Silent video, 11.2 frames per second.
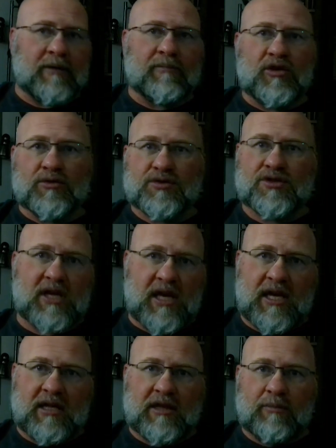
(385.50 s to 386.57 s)
You'll
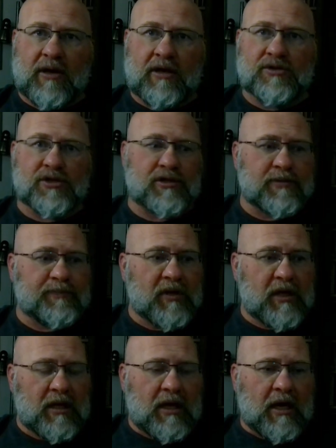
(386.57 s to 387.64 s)
see in the picture,
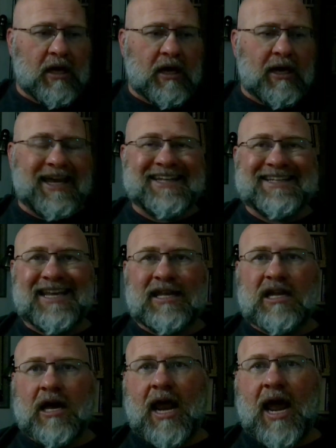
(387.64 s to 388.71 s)
it did
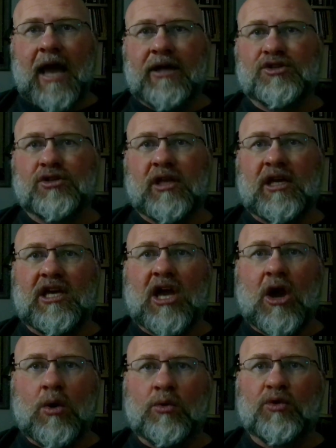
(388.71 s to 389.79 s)
not actually
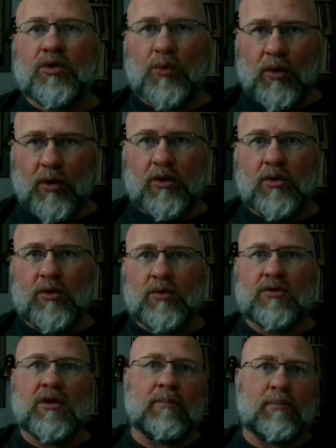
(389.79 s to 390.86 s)
go through
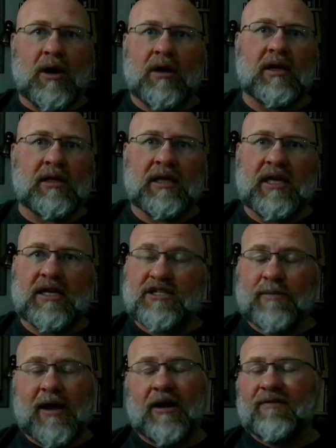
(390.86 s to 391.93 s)
the bucket lid. As
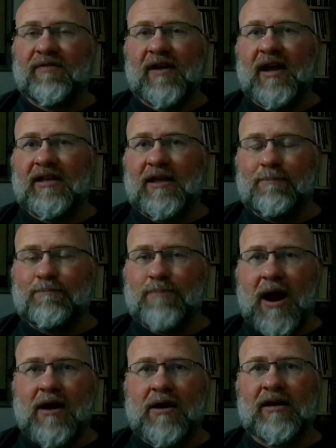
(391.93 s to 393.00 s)
a matter of fact, it
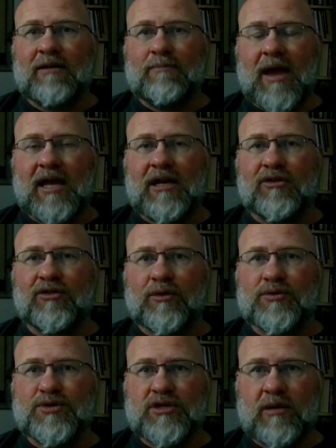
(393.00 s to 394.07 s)
barely made it through
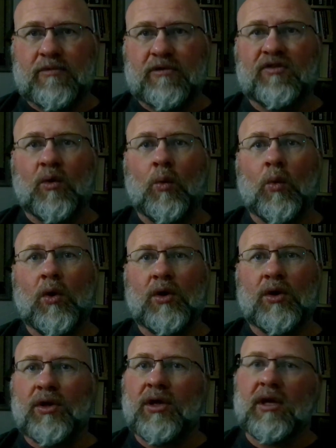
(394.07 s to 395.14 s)
some of the
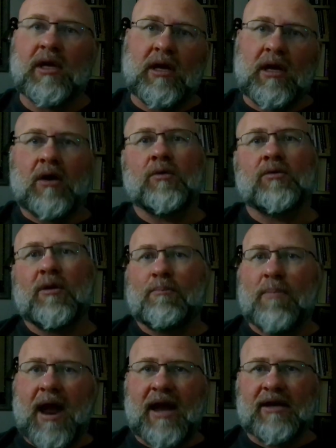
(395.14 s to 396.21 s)
wood on the
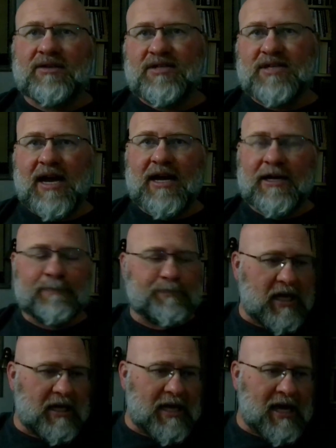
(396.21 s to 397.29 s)
back side,
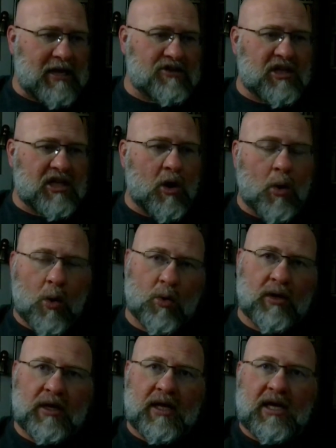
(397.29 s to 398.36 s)
and that is the
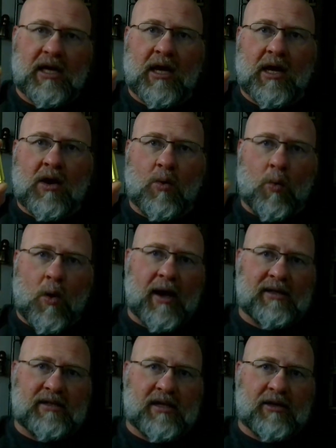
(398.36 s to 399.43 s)
Hornady
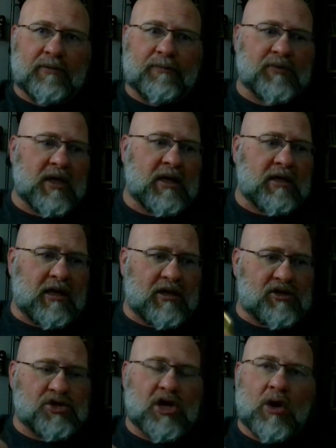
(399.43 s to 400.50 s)
whitetail. Now it's
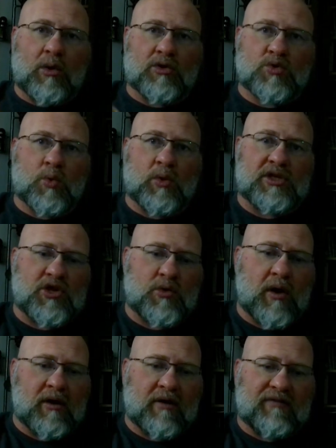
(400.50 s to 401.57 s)
showing
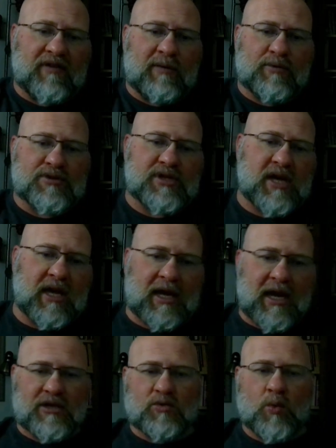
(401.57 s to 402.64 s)
2,200 feet per second
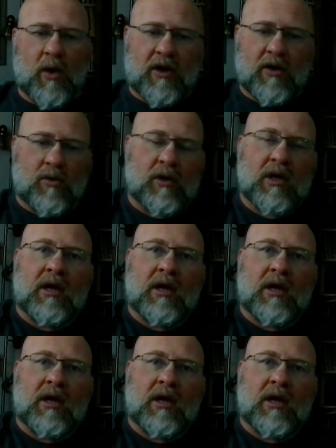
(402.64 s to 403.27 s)
as well.